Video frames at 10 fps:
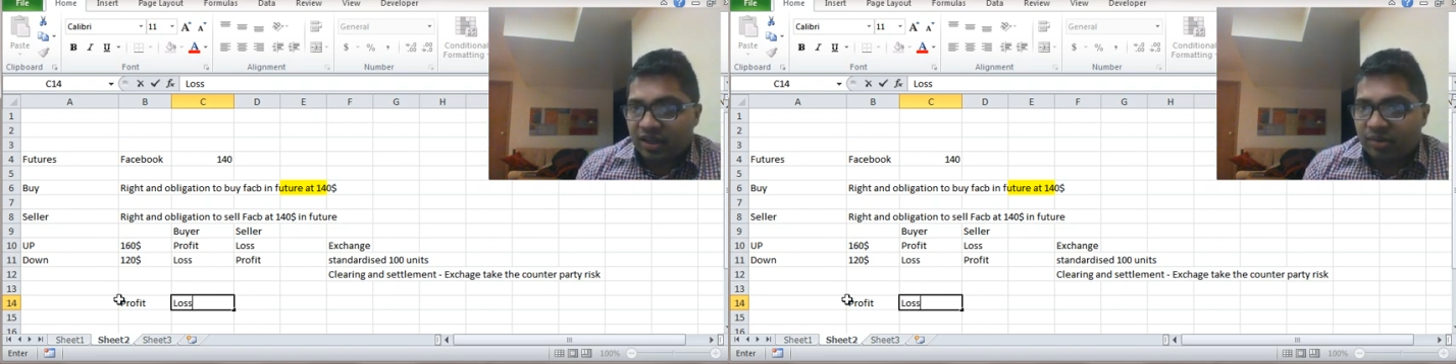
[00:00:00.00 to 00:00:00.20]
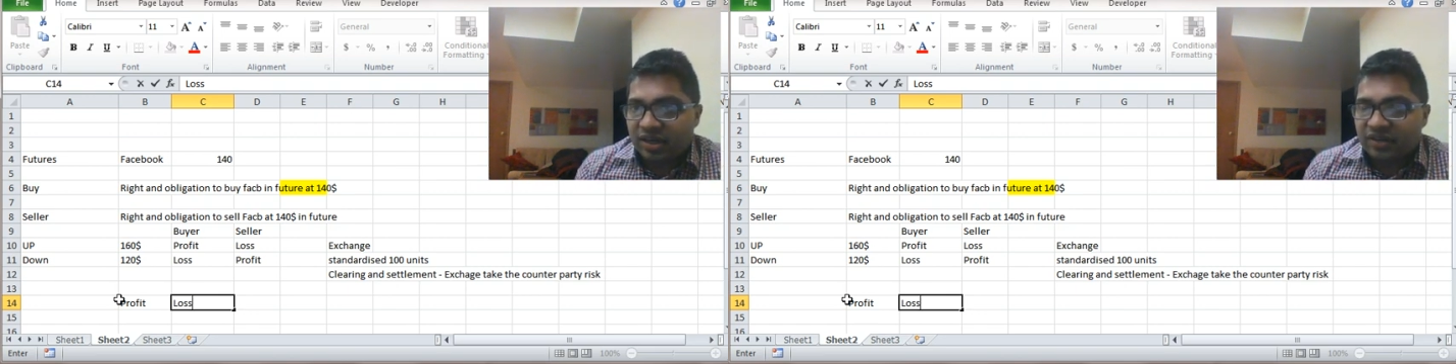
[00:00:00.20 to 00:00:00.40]

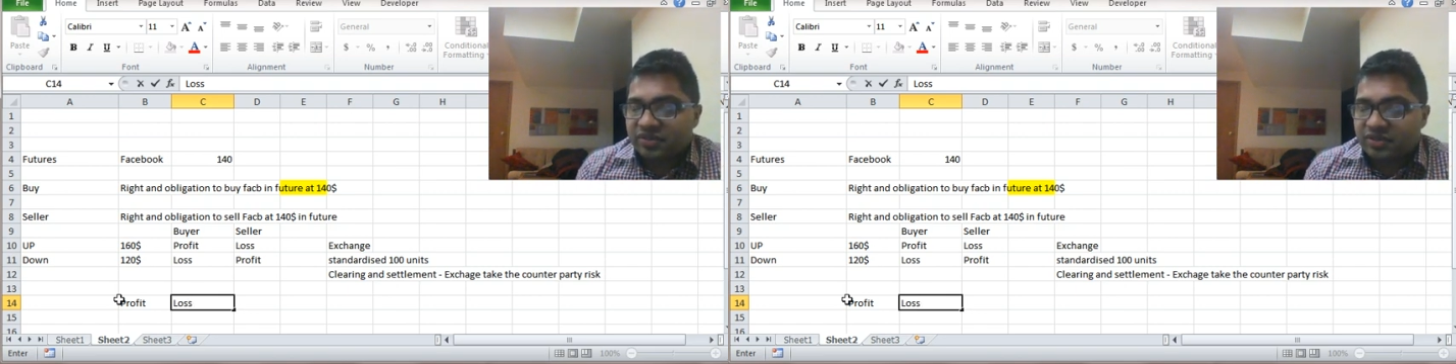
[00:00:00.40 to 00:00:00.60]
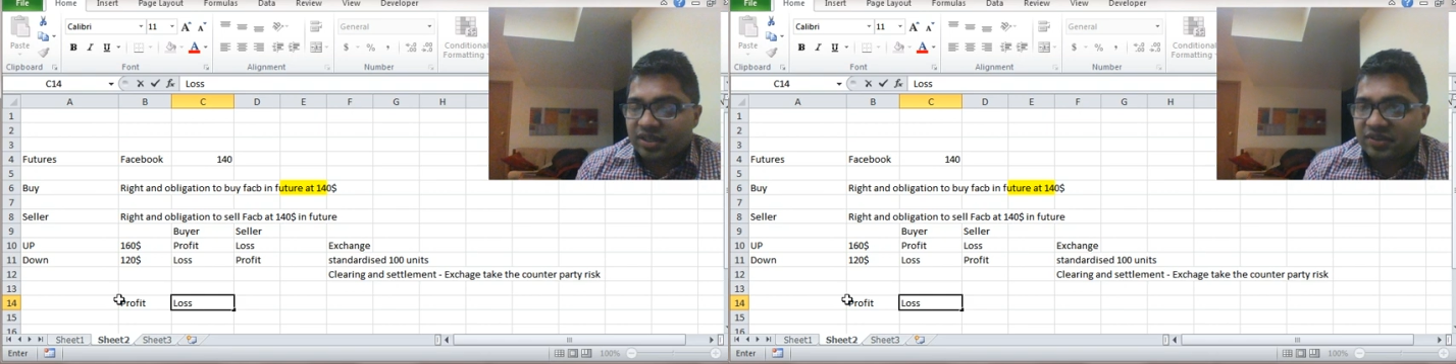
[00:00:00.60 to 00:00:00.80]
but
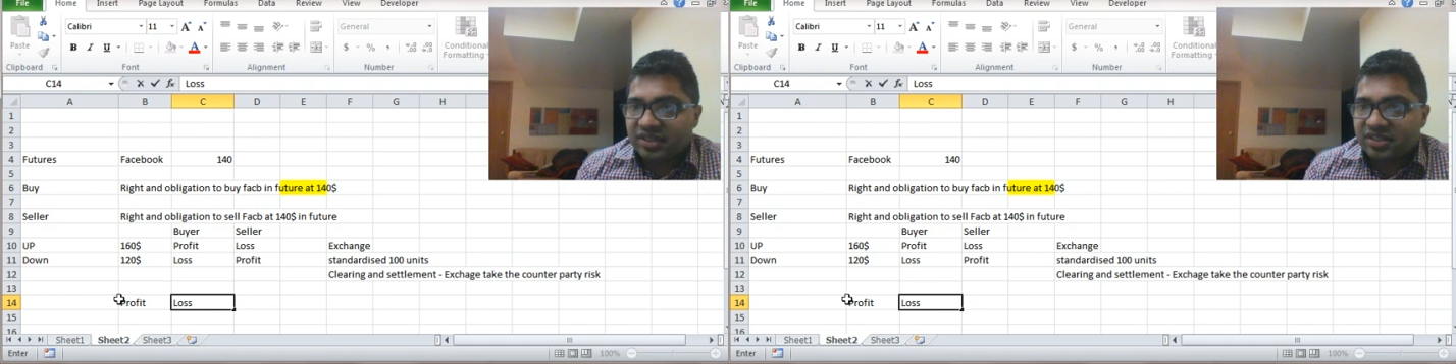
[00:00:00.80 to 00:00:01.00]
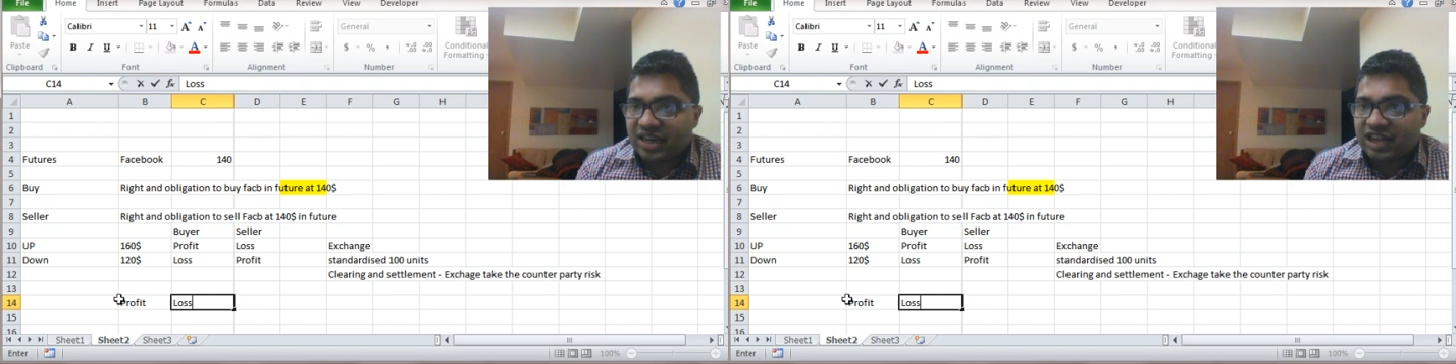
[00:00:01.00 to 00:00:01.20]
if it
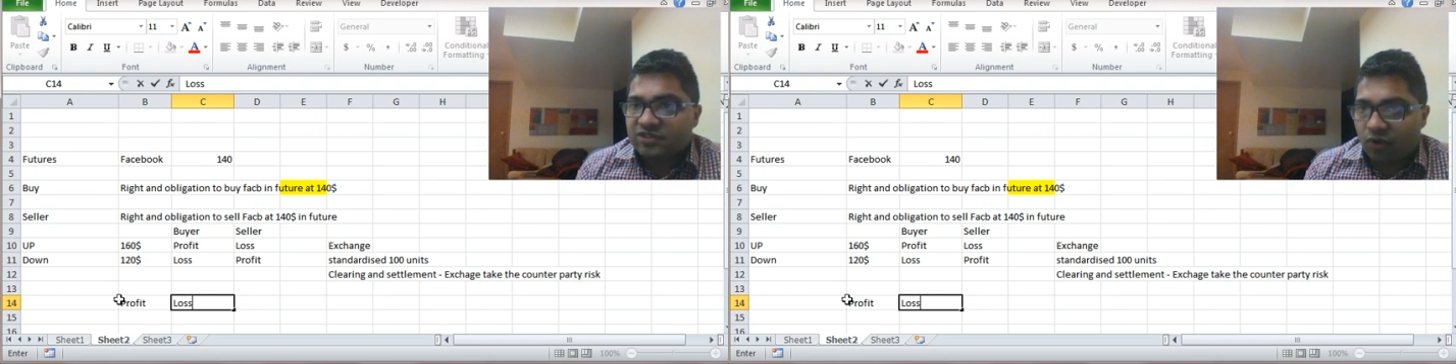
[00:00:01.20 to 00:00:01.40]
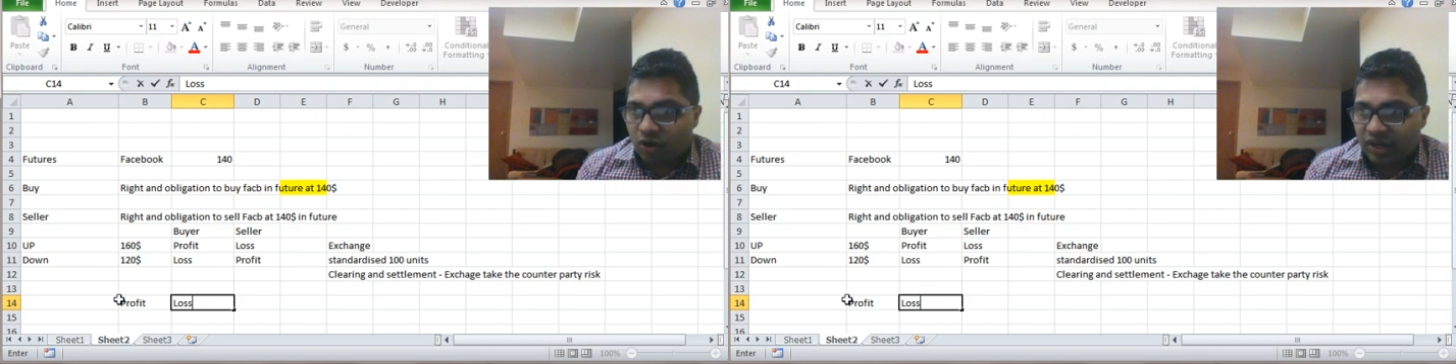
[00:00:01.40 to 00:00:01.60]
starts
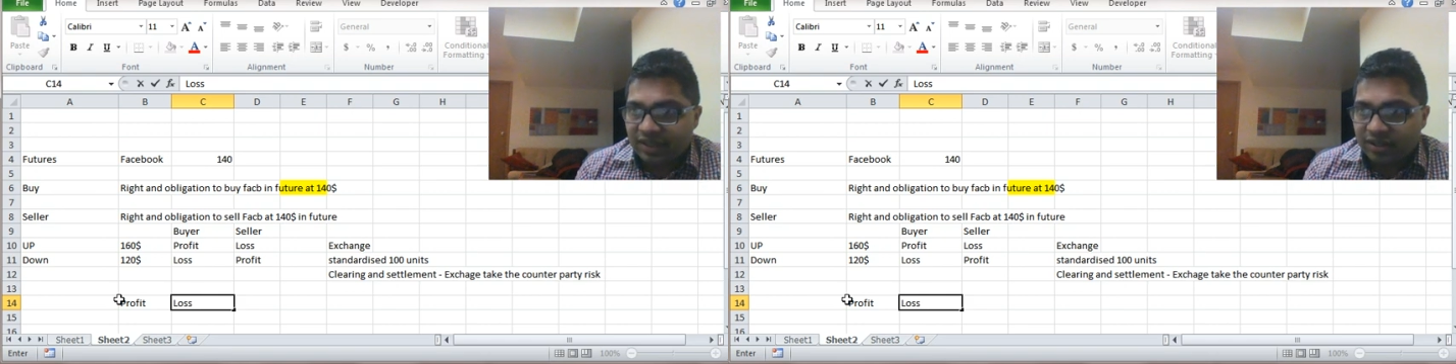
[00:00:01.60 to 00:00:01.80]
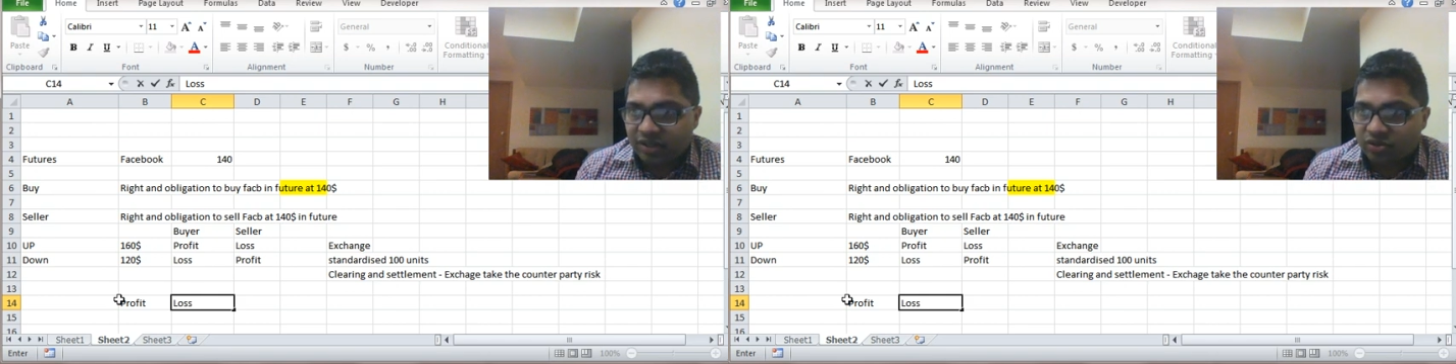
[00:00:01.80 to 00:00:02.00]

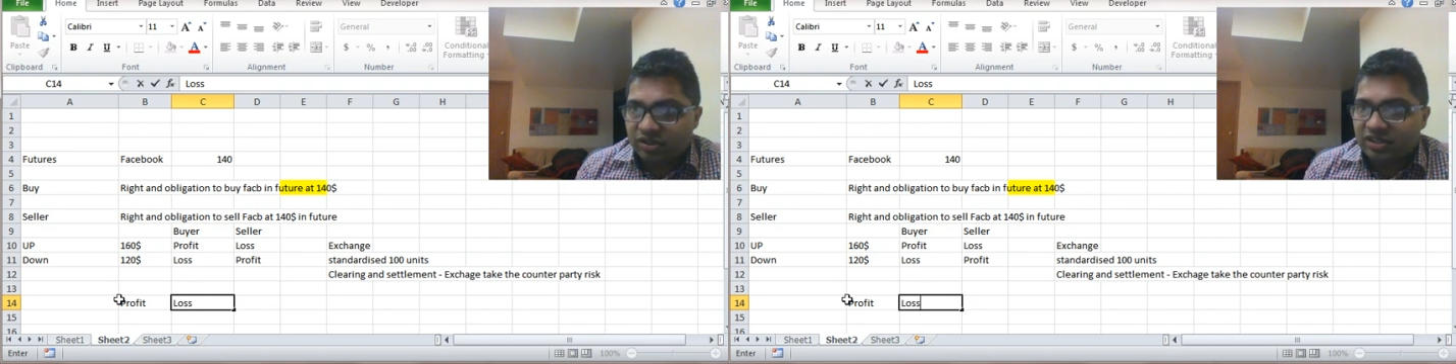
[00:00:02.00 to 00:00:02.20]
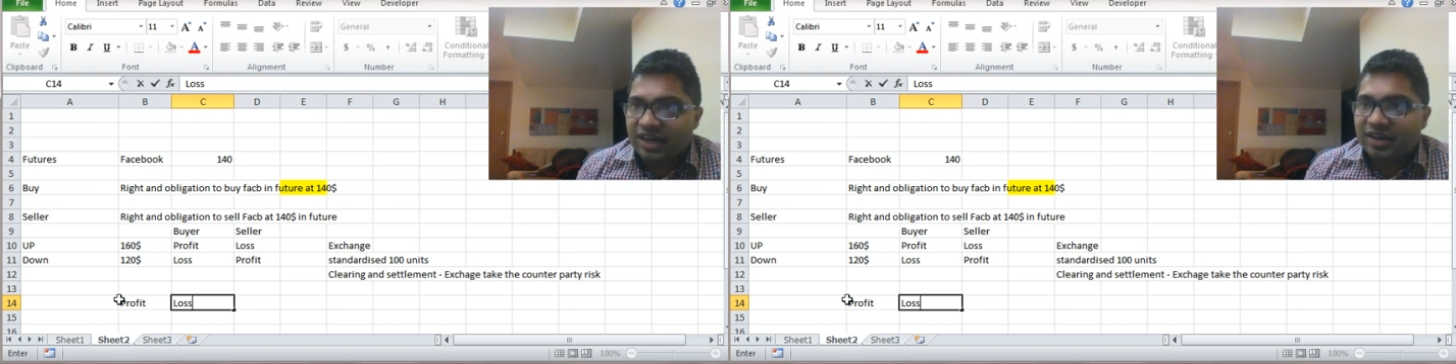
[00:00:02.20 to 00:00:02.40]
falling, you will
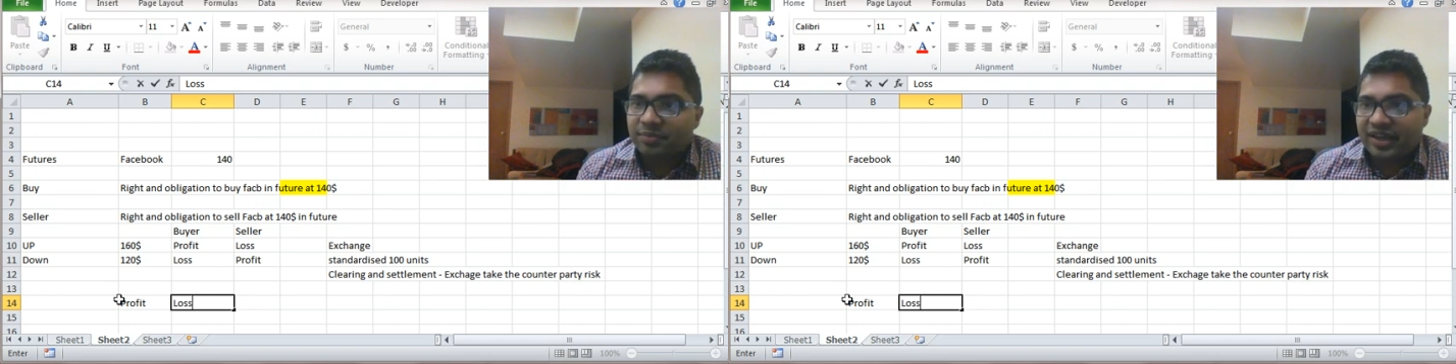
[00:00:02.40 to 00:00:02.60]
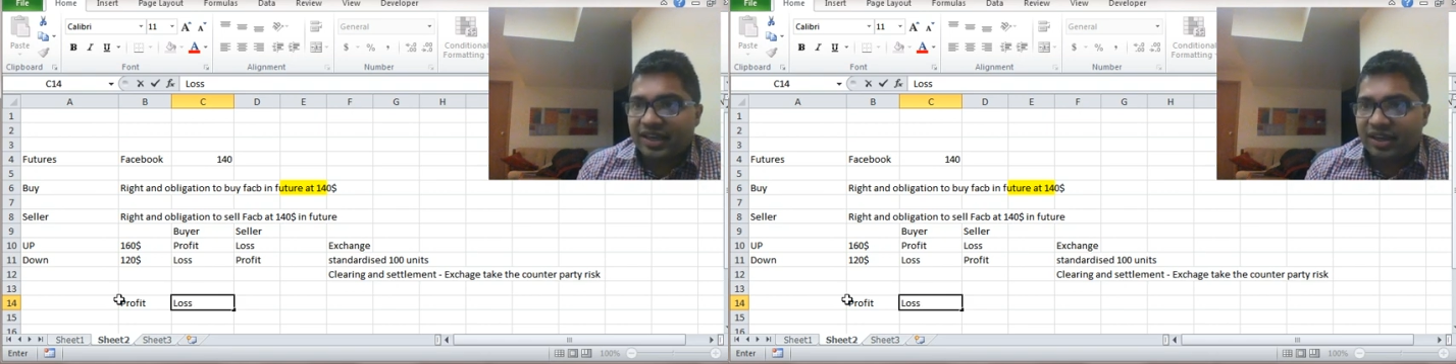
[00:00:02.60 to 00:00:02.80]
start
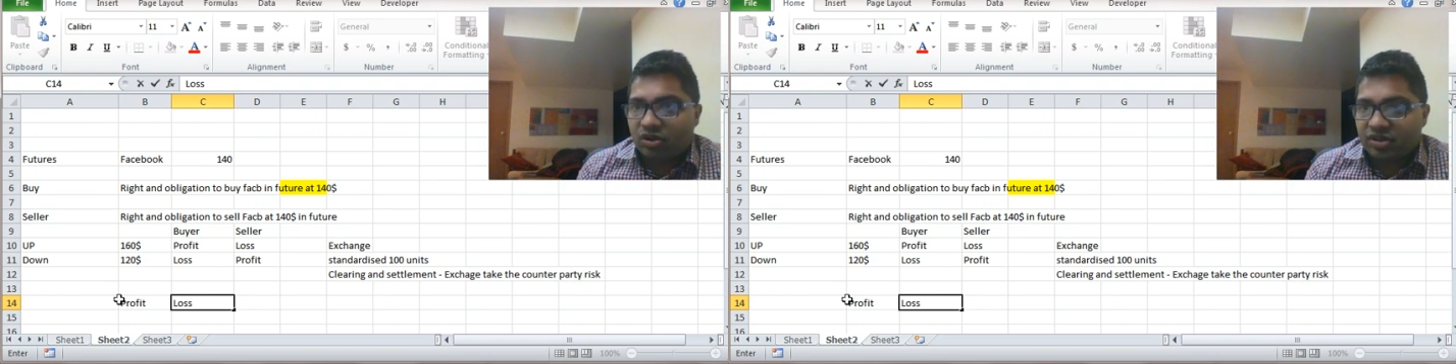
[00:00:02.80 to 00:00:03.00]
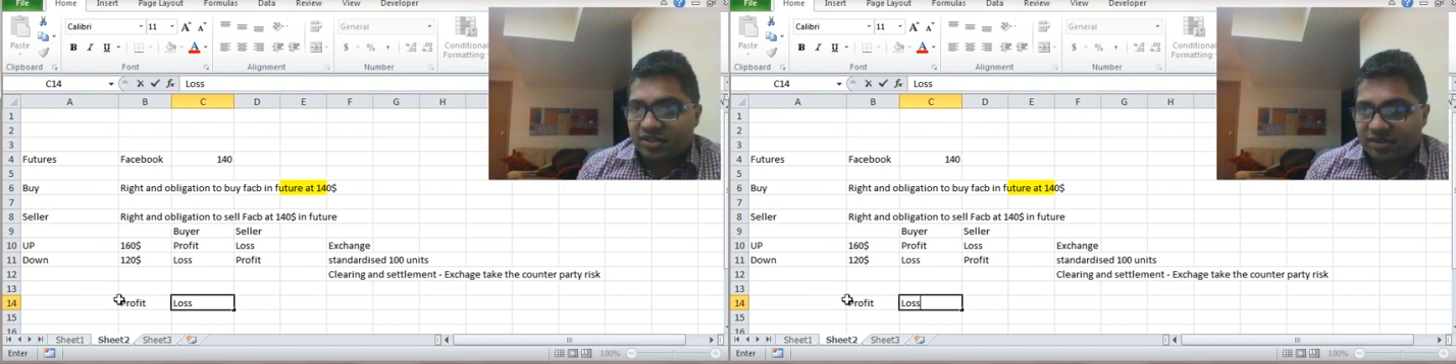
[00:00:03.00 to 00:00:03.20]
making
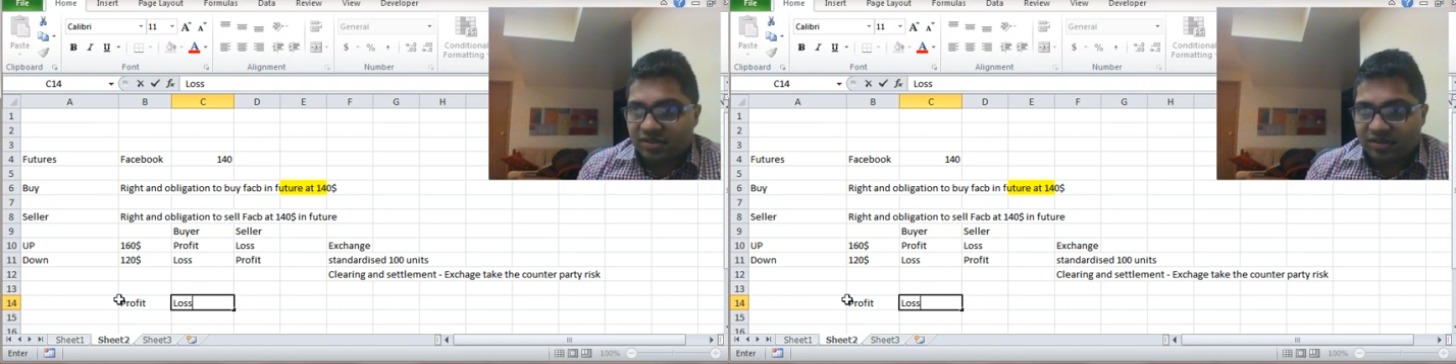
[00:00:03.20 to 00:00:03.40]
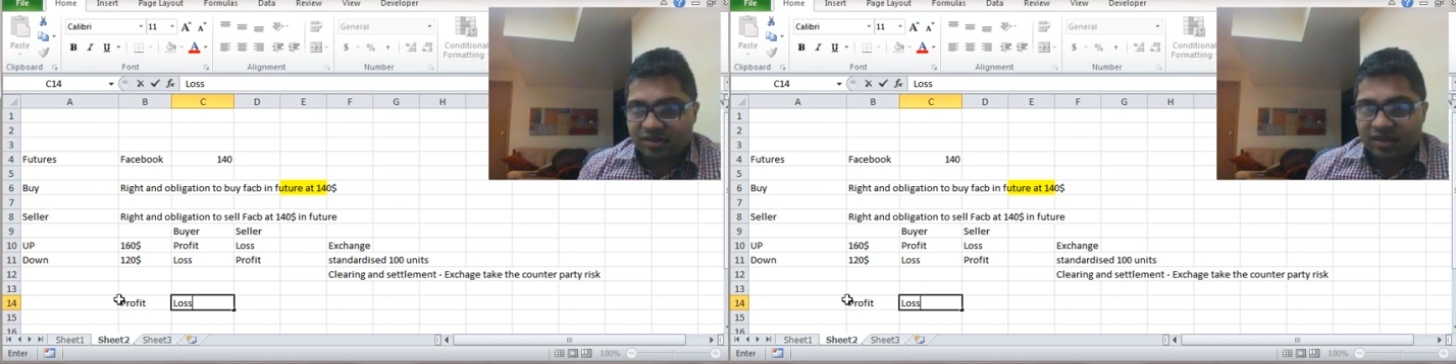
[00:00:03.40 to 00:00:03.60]

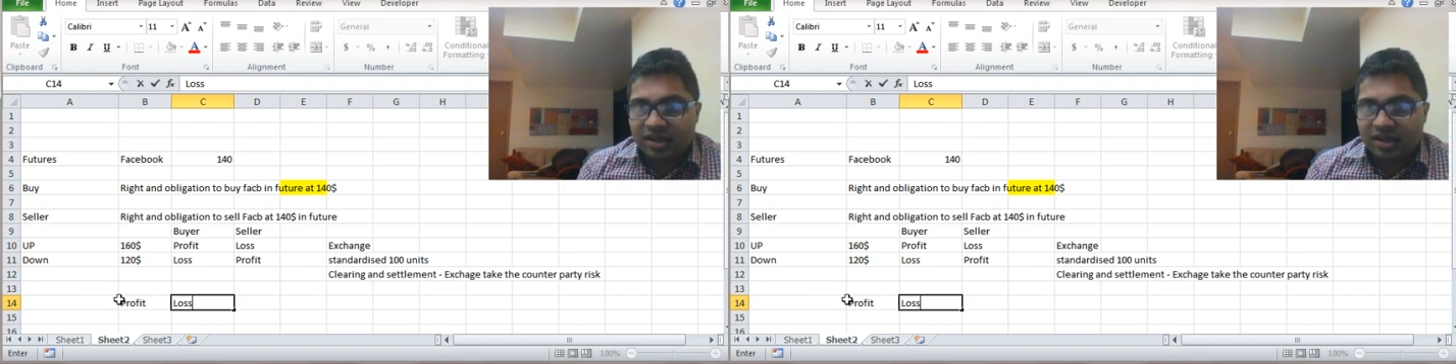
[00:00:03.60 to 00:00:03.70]
losses.